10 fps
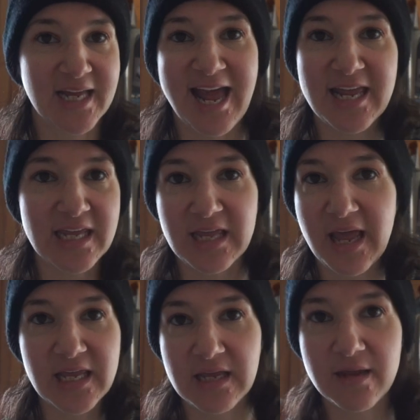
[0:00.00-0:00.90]
like i
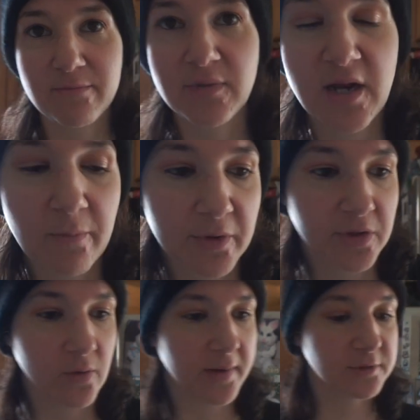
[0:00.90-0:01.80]
i can't meet up
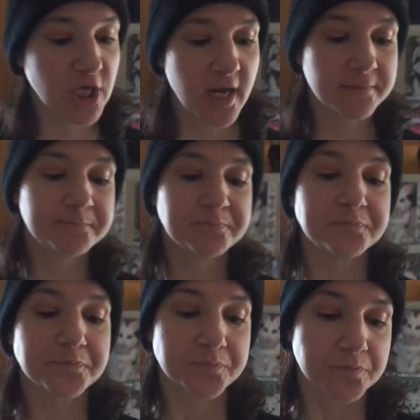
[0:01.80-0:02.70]
with you mj
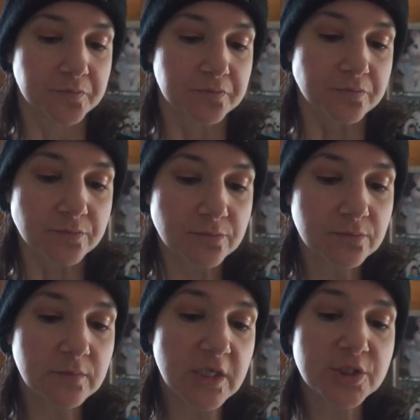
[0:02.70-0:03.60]

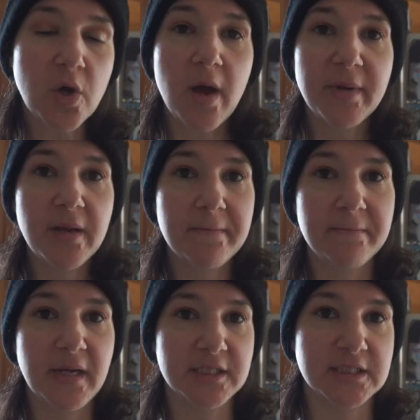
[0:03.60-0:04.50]
so i'm gonna
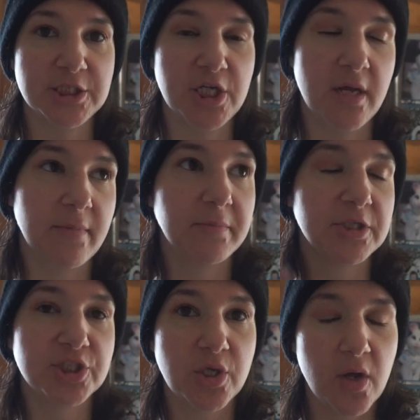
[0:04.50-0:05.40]
message him i'm
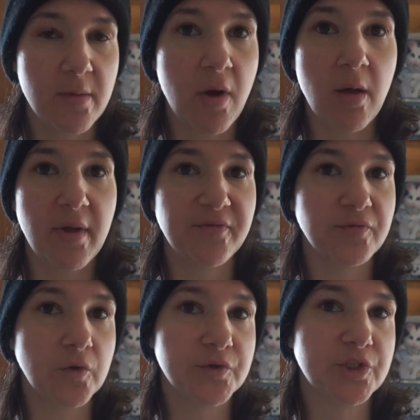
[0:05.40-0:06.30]
gonna show him all my
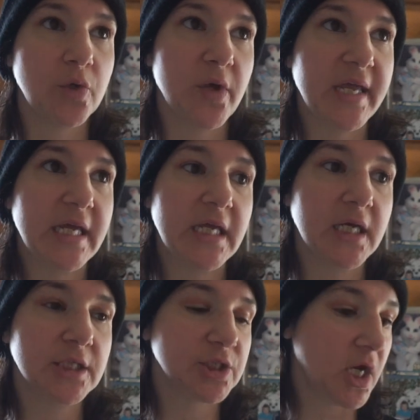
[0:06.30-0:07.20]
food so he
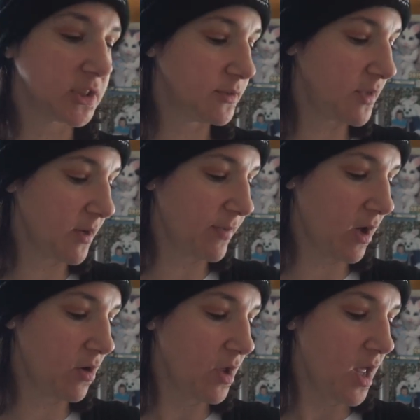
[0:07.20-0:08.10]
can talk to me
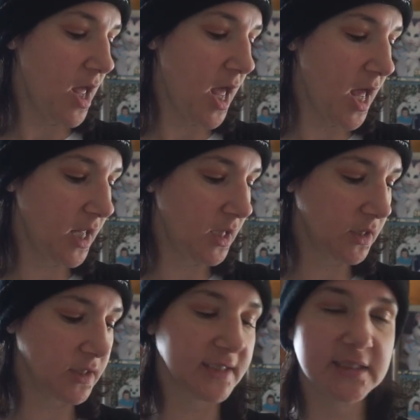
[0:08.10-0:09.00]
about hey
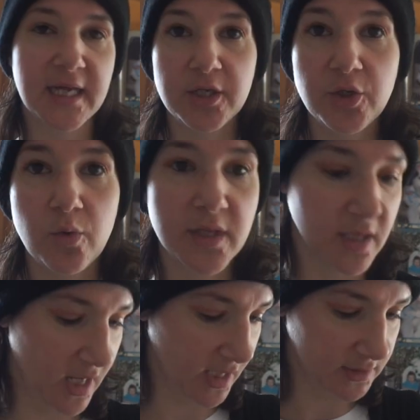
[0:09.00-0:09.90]
let's get you in
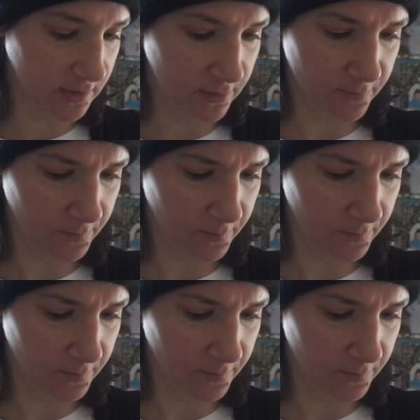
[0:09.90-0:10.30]
this